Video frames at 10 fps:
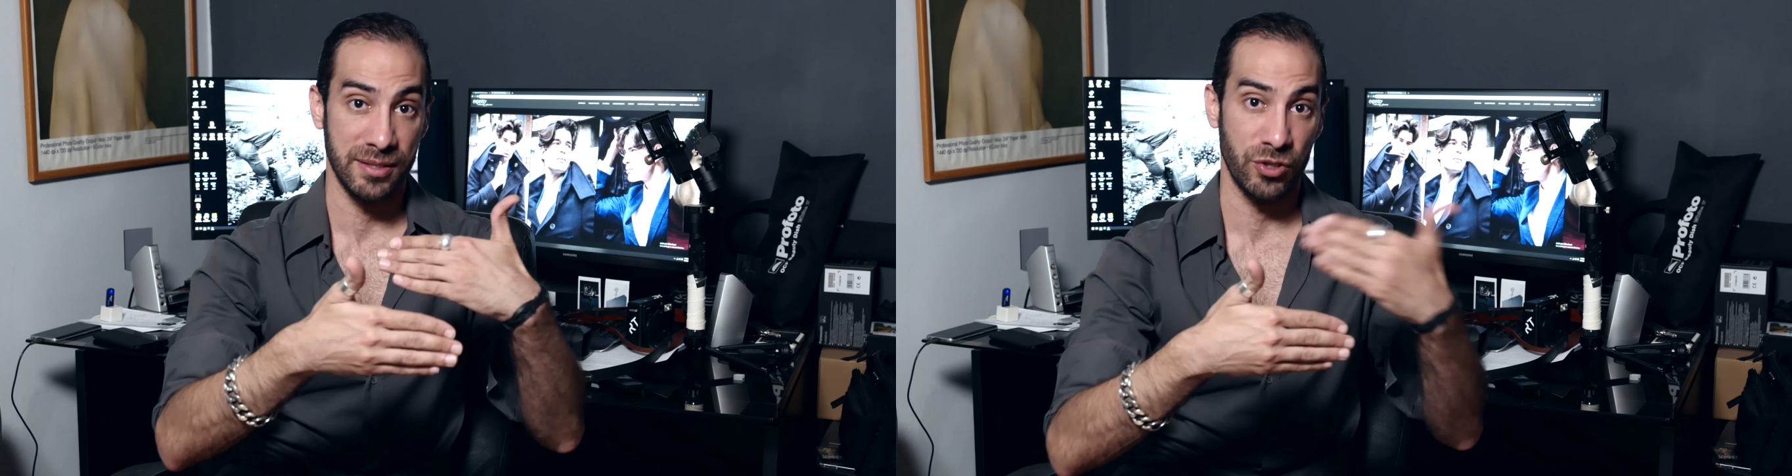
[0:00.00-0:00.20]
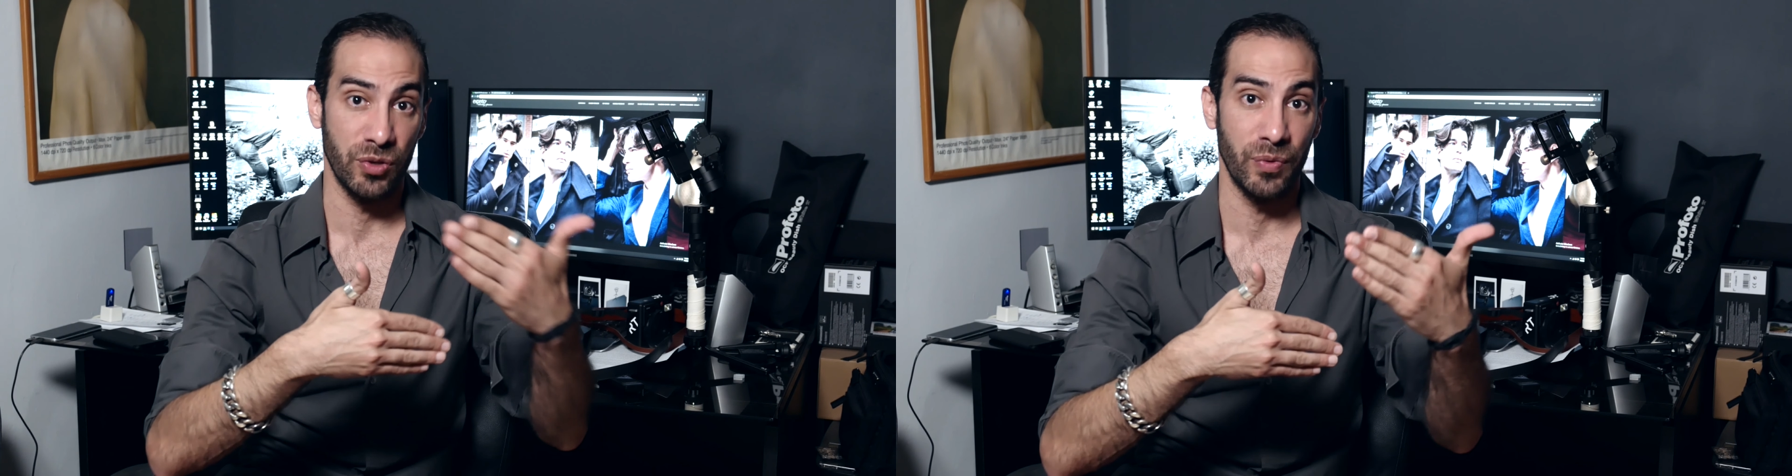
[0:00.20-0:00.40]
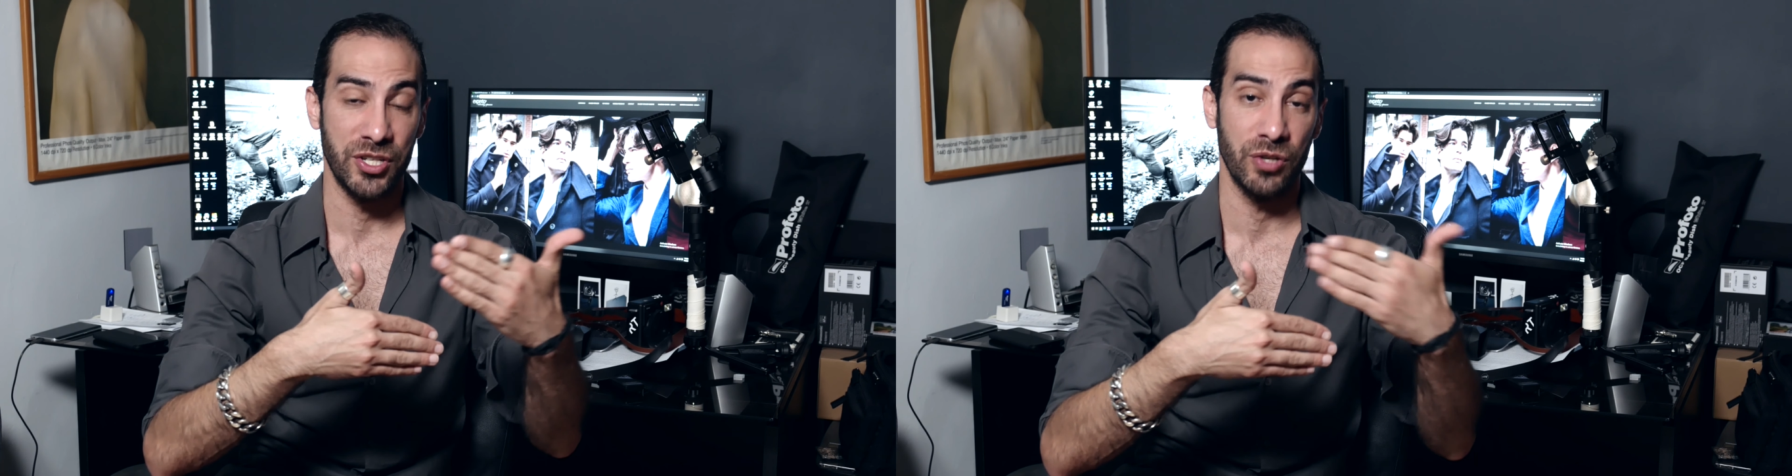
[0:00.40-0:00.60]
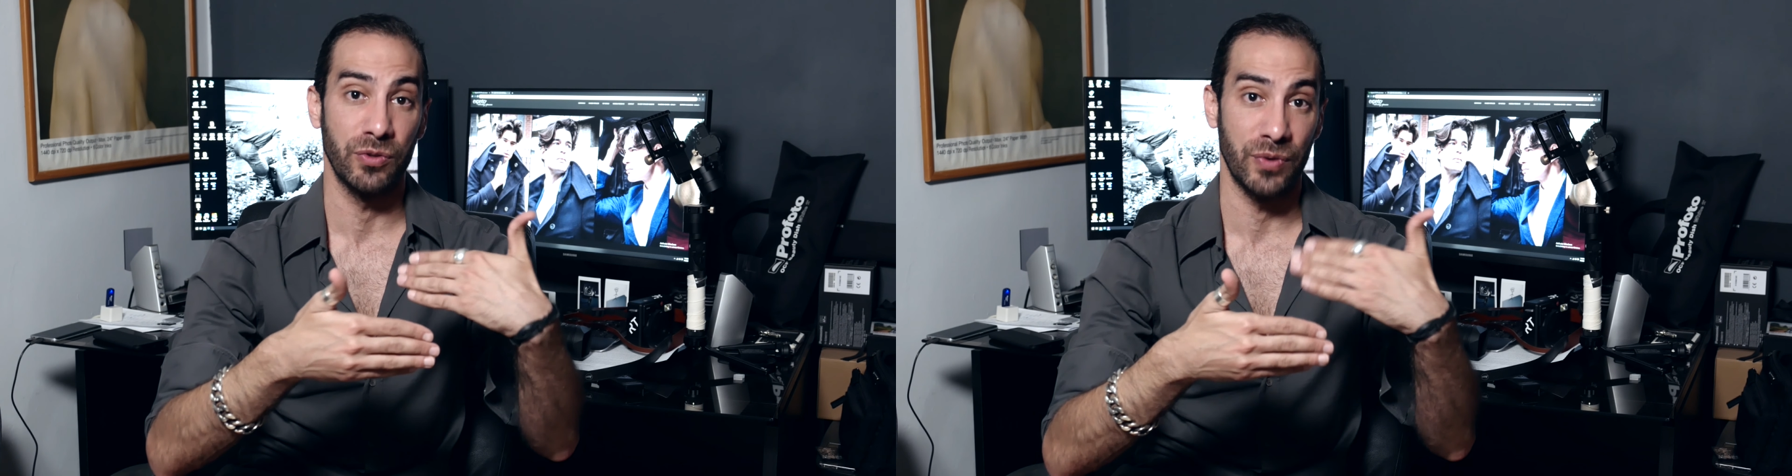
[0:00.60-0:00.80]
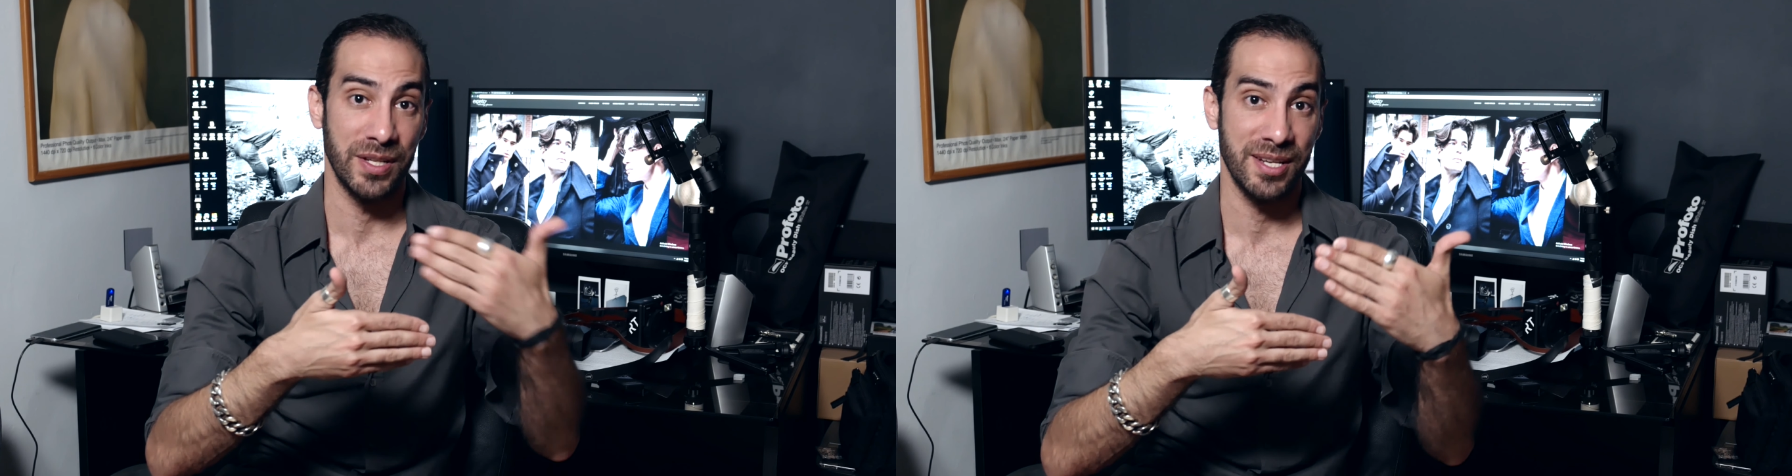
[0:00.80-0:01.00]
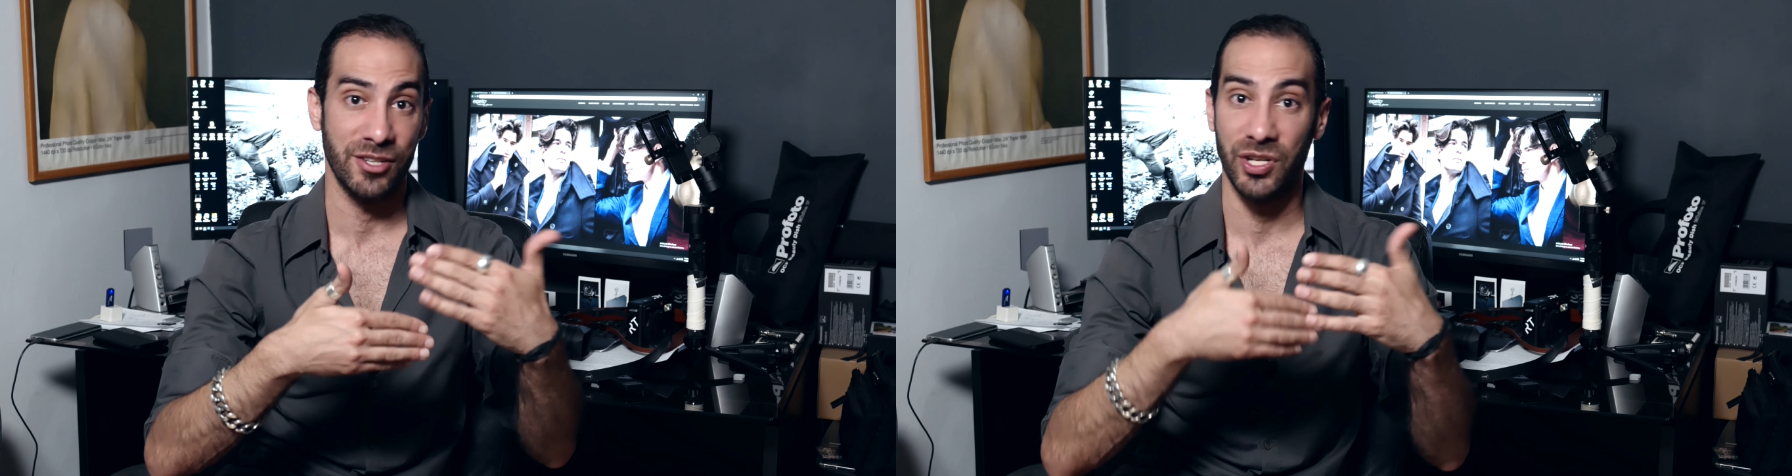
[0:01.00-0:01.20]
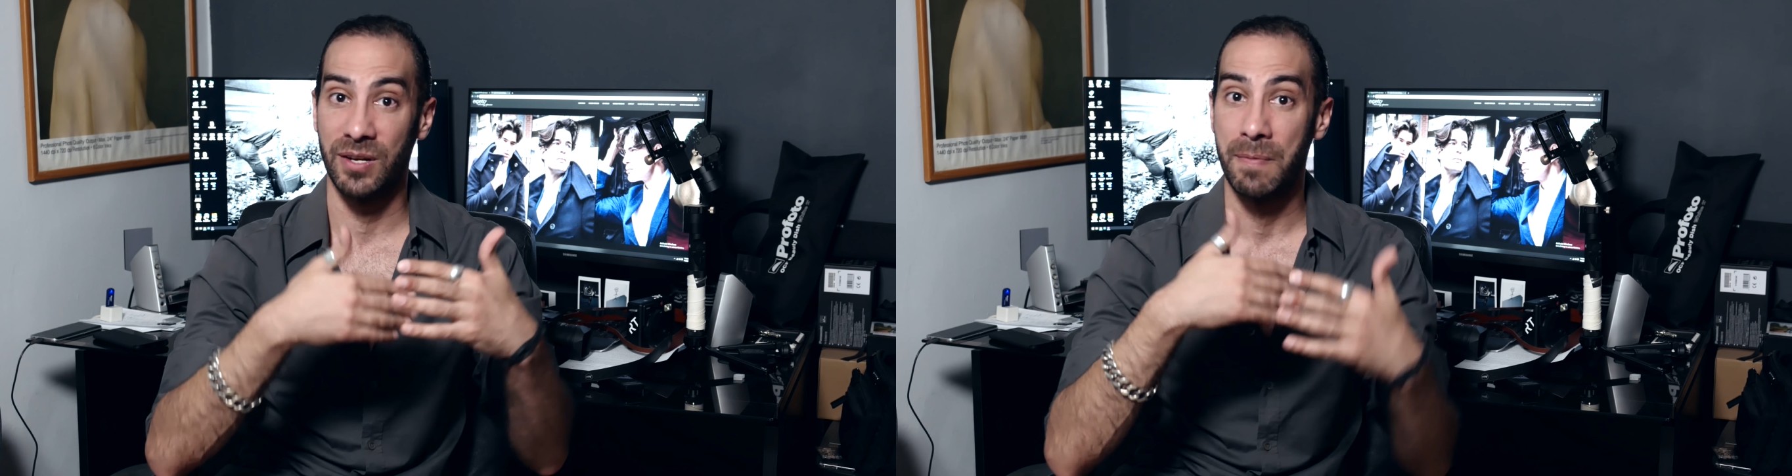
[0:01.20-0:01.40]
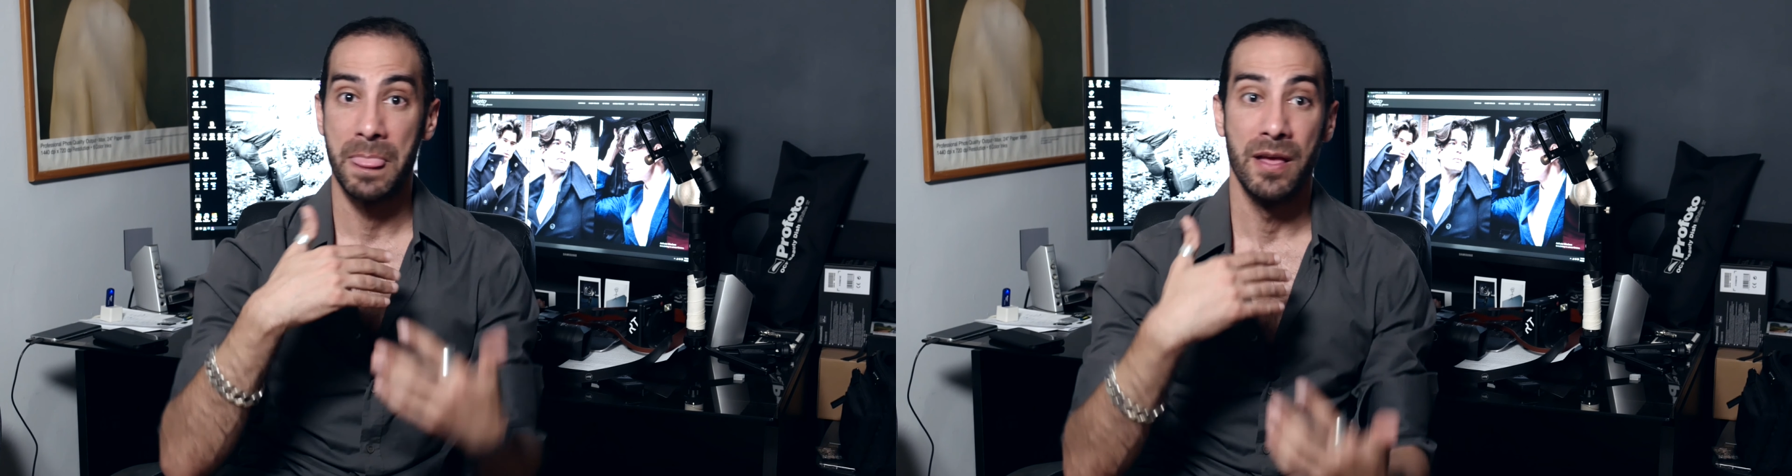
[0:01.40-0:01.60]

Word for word: situation or transaction.